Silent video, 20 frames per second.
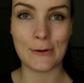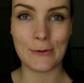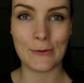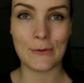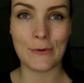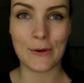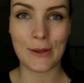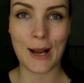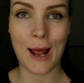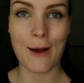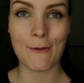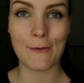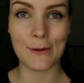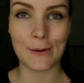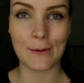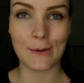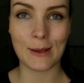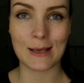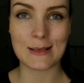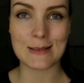you can have a
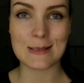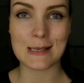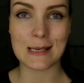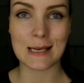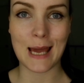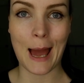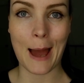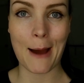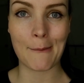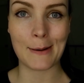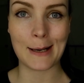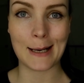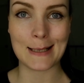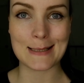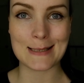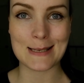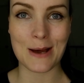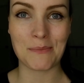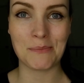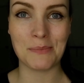look and see how it
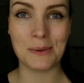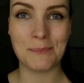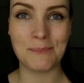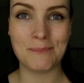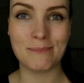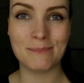ends up.